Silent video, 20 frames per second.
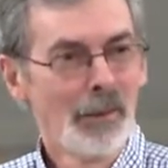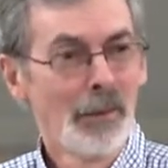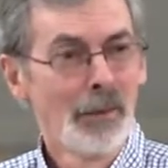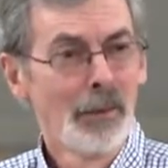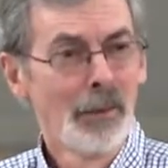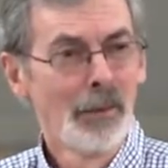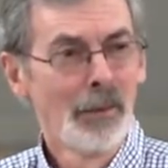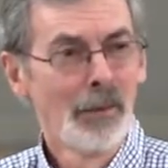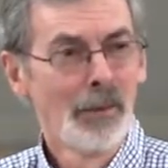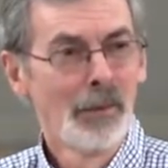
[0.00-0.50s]

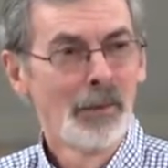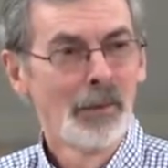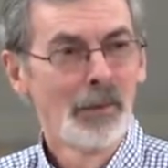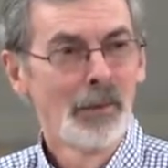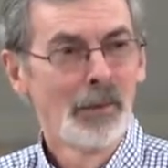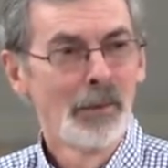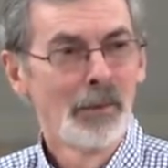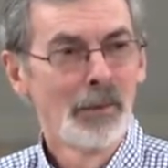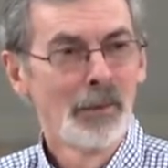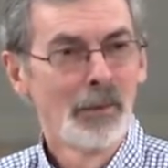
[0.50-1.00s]

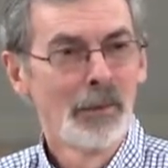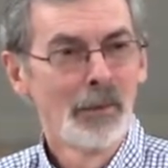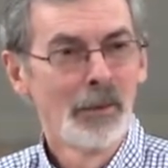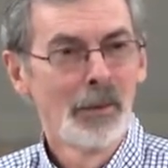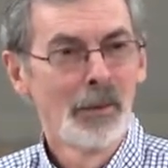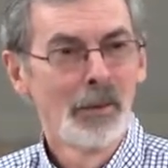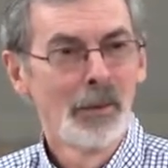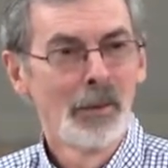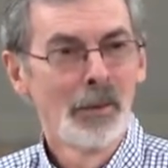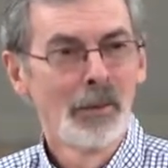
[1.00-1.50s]

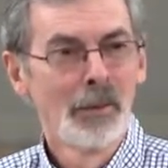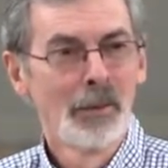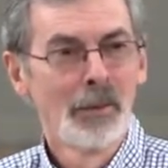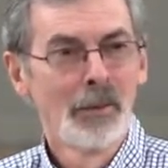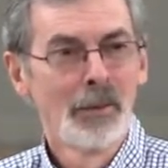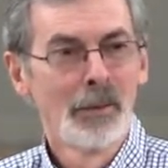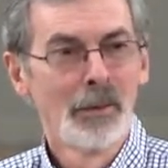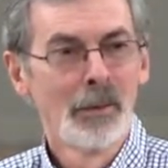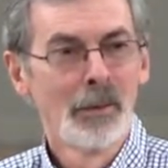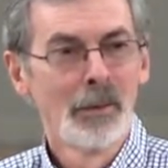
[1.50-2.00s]

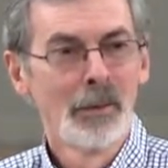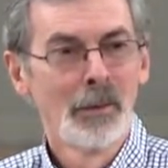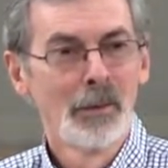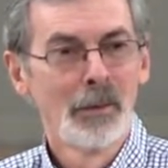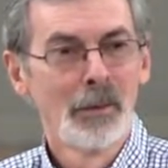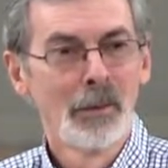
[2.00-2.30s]
(no one is talking)